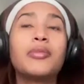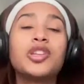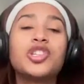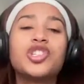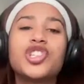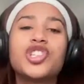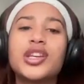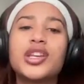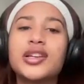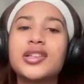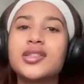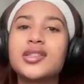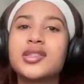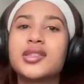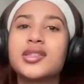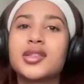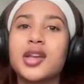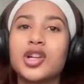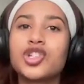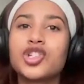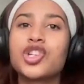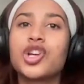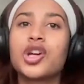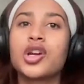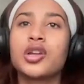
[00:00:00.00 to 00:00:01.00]
I mean, she has
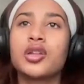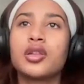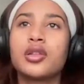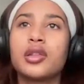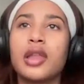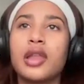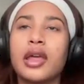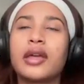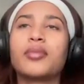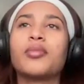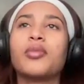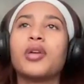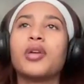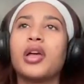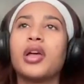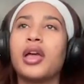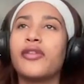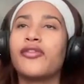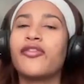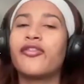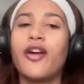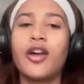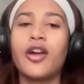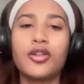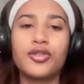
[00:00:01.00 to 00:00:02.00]
such a, like,
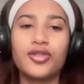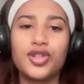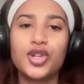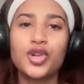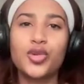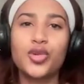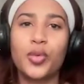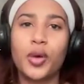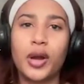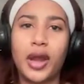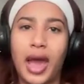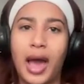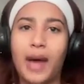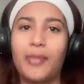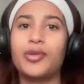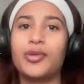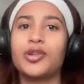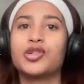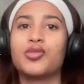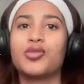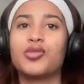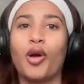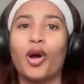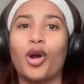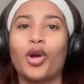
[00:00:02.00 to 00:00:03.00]
if final two were to
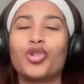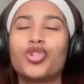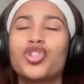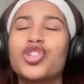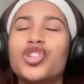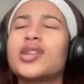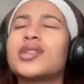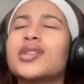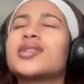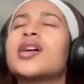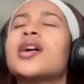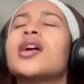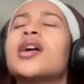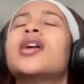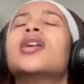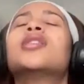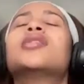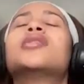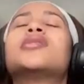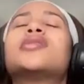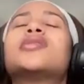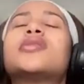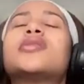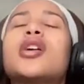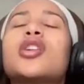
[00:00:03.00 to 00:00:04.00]
happen tomorrow, she has
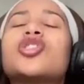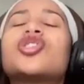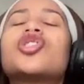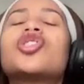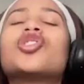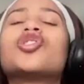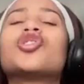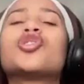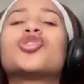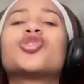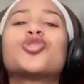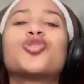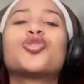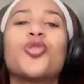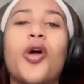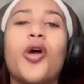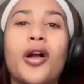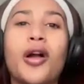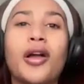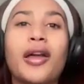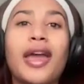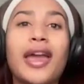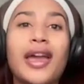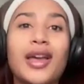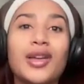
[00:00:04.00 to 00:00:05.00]
such a
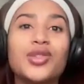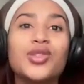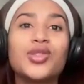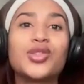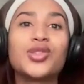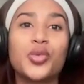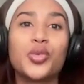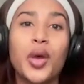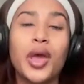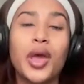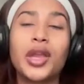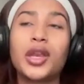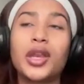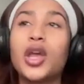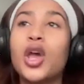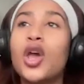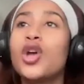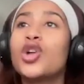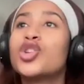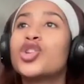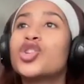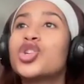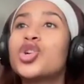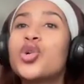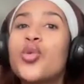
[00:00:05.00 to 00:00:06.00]
strong case to win.
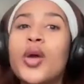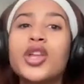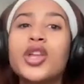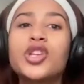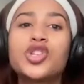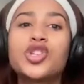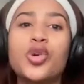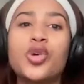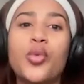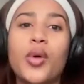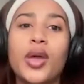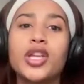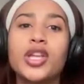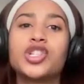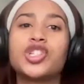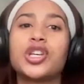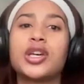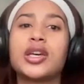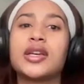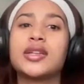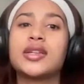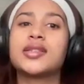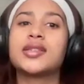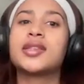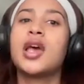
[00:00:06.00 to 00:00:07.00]
2
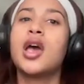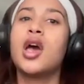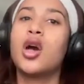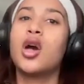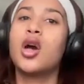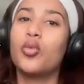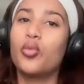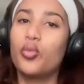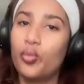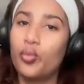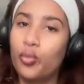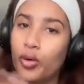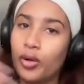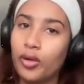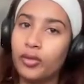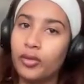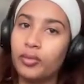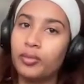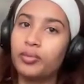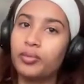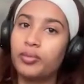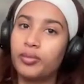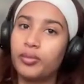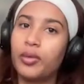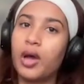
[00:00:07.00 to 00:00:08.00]
HOHs.
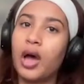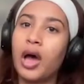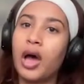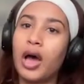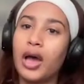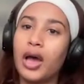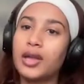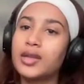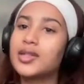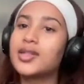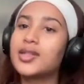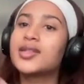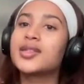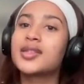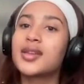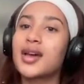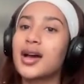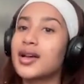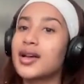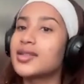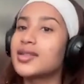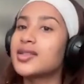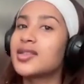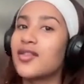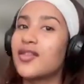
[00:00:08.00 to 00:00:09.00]
We'll
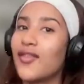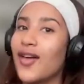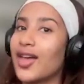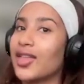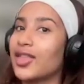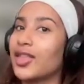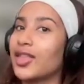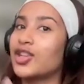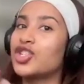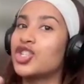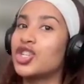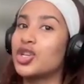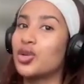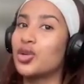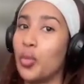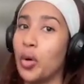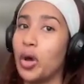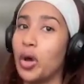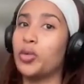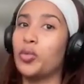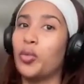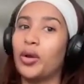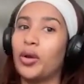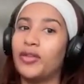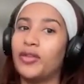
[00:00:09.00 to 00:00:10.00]
discuss the fact that she
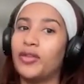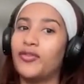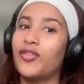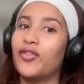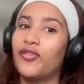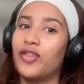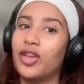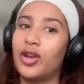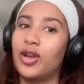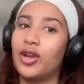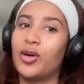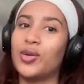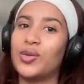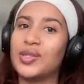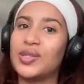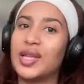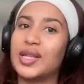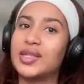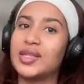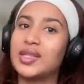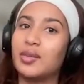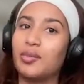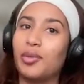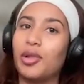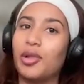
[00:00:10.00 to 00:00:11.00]
won one of the vetoes
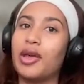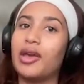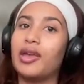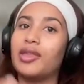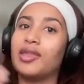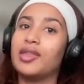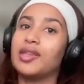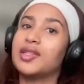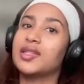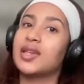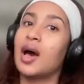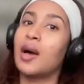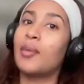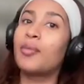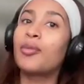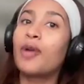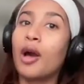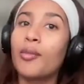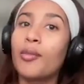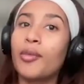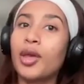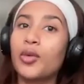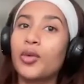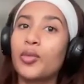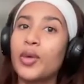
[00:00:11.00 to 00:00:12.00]
that's in play this
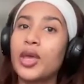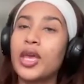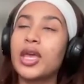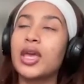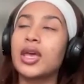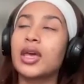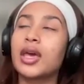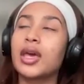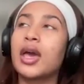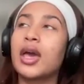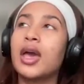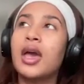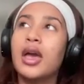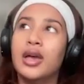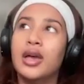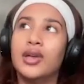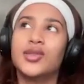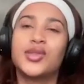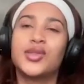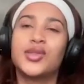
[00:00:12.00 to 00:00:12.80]
upcoming week.